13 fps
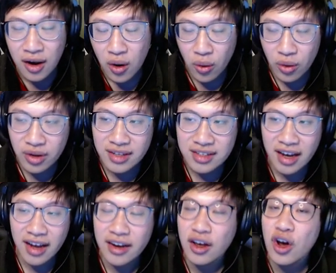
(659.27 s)
Or you
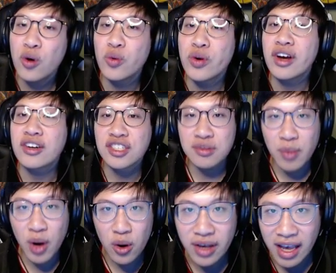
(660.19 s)
decide, oh, we are
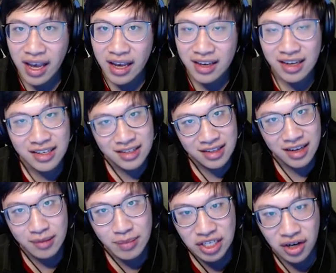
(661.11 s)
smoke ganking into the
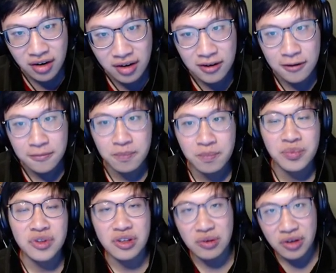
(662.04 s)
enemy jungle.
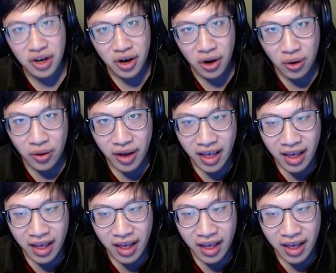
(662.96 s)
You go,